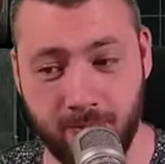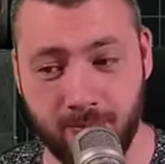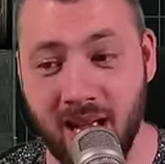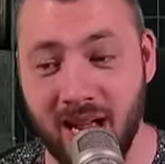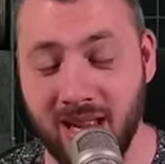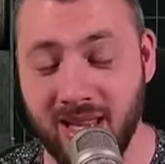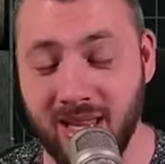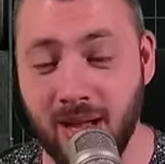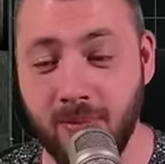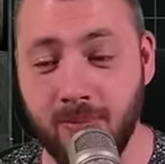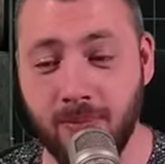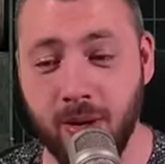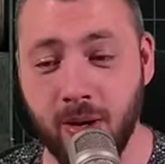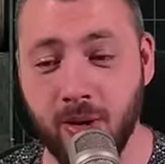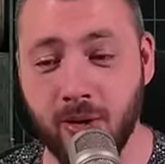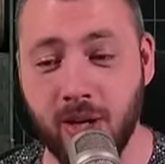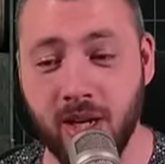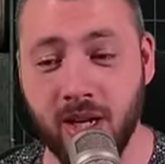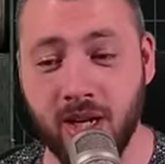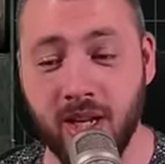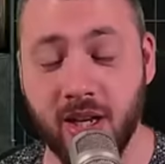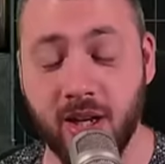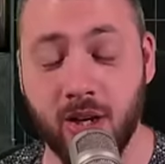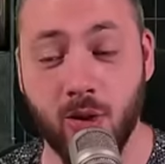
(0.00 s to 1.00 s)
and that barrier
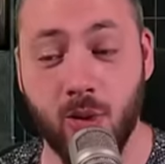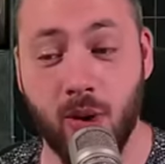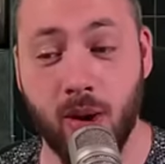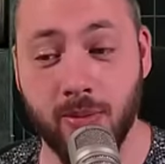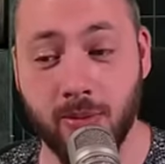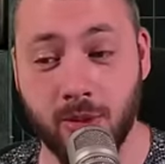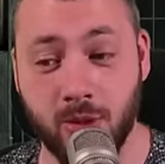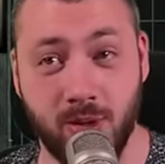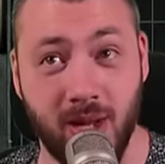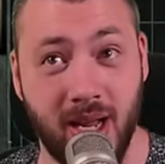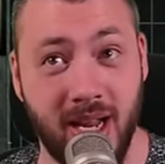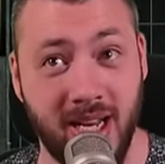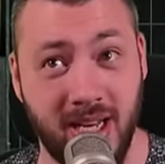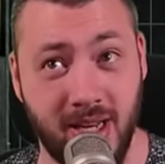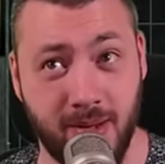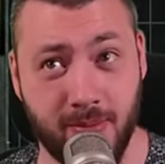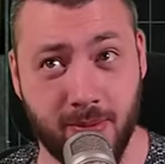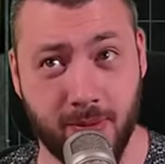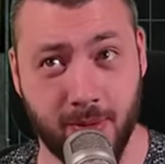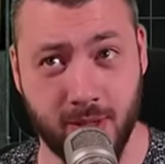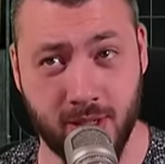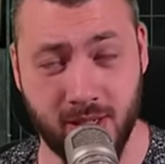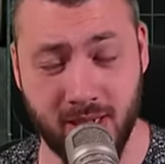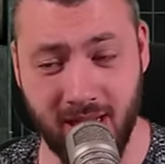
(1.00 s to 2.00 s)
can go up to
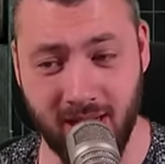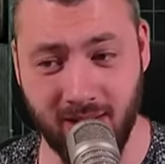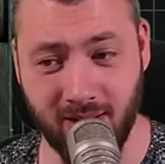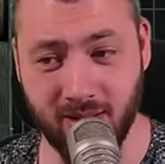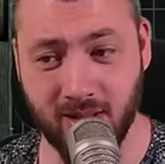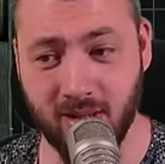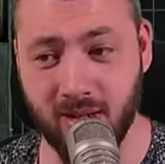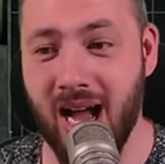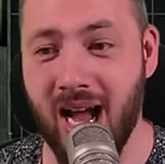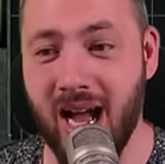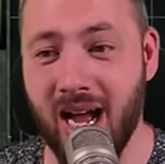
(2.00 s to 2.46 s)
80%.